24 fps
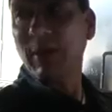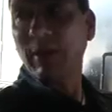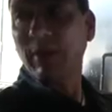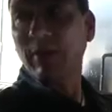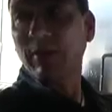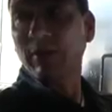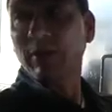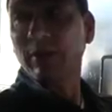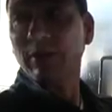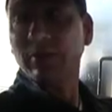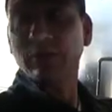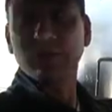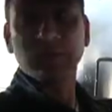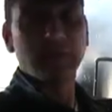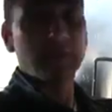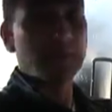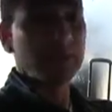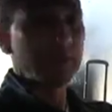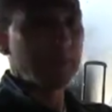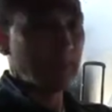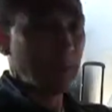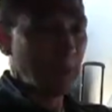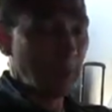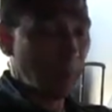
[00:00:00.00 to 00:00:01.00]
model is
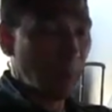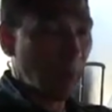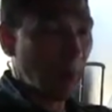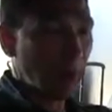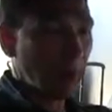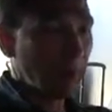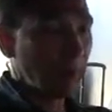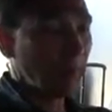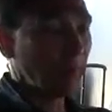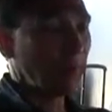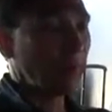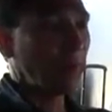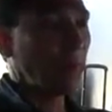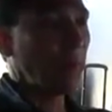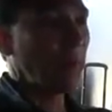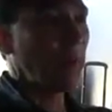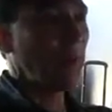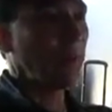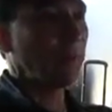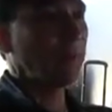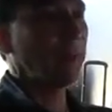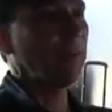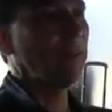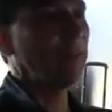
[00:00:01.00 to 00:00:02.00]
set apart. So
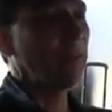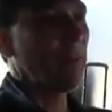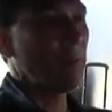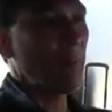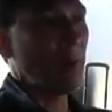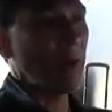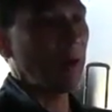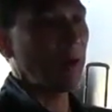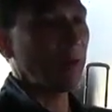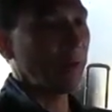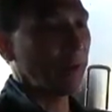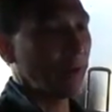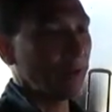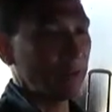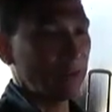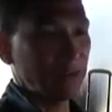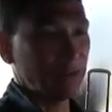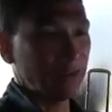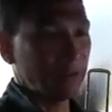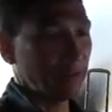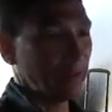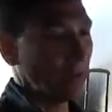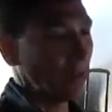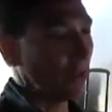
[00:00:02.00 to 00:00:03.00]
the LTZ model
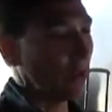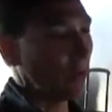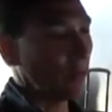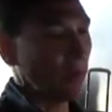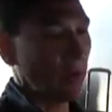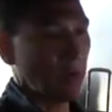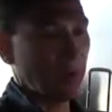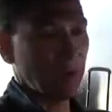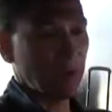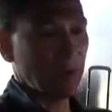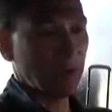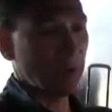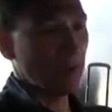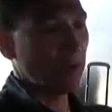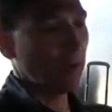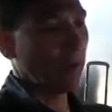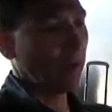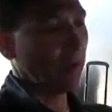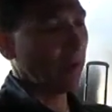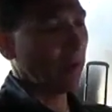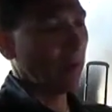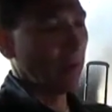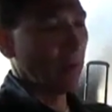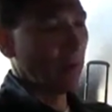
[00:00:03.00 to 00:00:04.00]
gets integrated
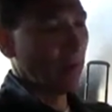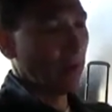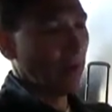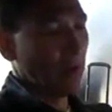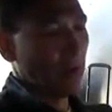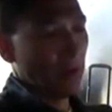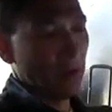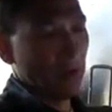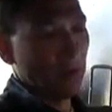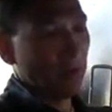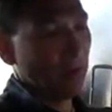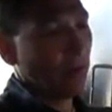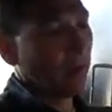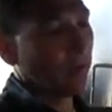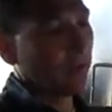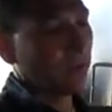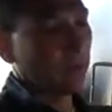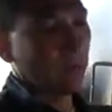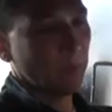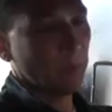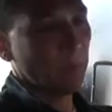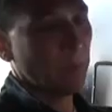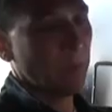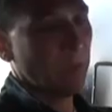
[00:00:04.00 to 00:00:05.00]
very
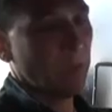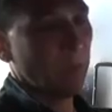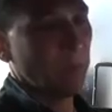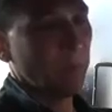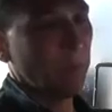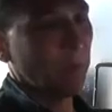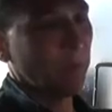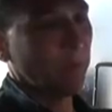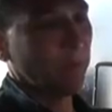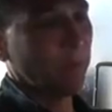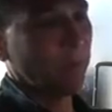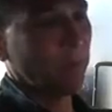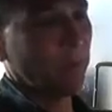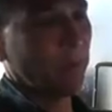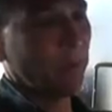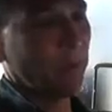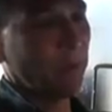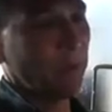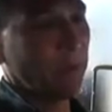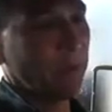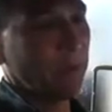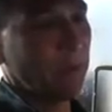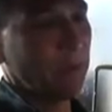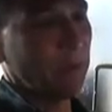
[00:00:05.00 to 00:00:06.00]
slimline,
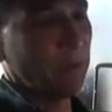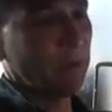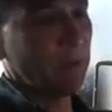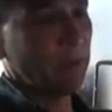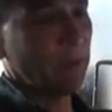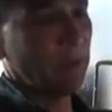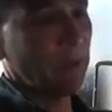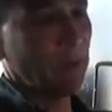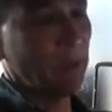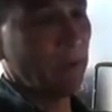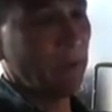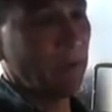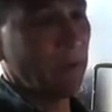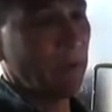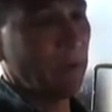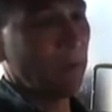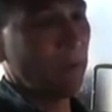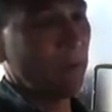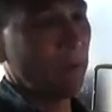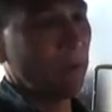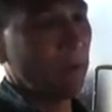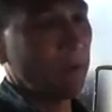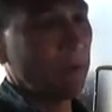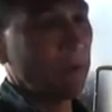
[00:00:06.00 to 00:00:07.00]
beautiful integrated
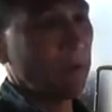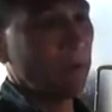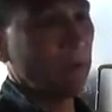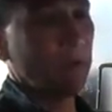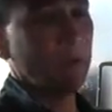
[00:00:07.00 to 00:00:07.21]
rear